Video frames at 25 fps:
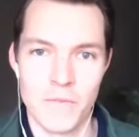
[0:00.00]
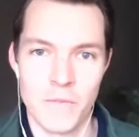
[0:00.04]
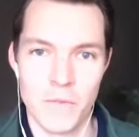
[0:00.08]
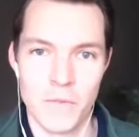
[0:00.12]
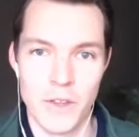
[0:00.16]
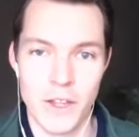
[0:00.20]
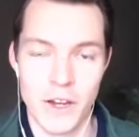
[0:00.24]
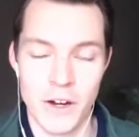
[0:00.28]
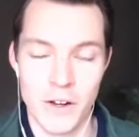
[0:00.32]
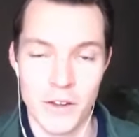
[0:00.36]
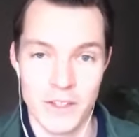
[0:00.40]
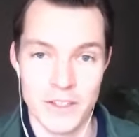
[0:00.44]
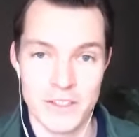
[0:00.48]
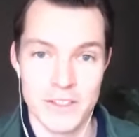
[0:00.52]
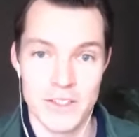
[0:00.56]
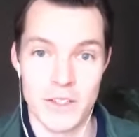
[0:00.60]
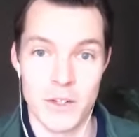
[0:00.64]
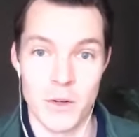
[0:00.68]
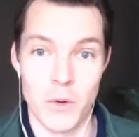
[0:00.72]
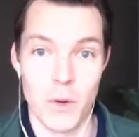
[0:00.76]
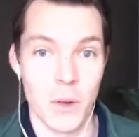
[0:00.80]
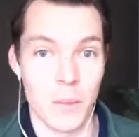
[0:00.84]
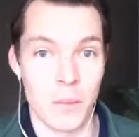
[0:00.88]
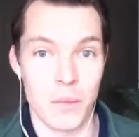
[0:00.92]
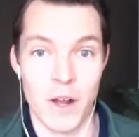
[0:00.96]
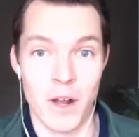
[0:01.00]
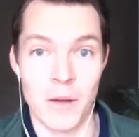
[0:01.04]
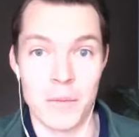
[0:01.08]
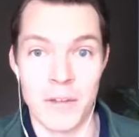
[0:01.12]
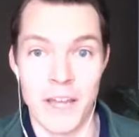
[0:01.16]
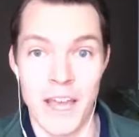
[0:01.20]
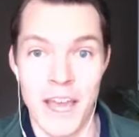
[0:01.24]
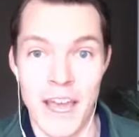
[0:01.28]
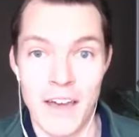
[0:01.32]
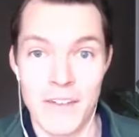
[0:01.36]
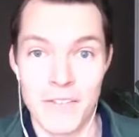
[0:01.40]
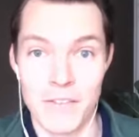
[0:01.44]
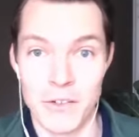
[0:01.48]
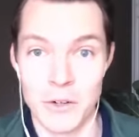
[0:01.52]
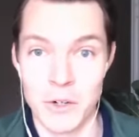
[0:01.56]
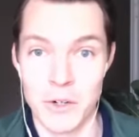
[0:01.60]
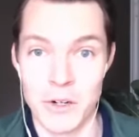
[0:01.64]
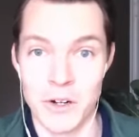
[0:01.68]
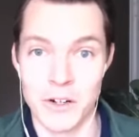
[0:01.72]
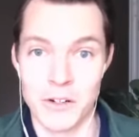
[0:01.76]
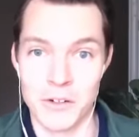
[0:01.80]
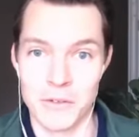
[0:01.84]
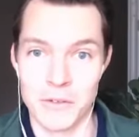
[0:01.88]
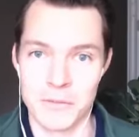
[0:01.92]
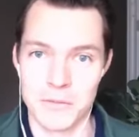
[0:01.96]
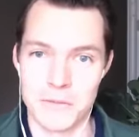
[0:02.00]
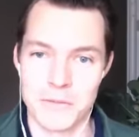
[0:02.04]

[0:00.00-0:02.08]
you know this is a great problem to have or, or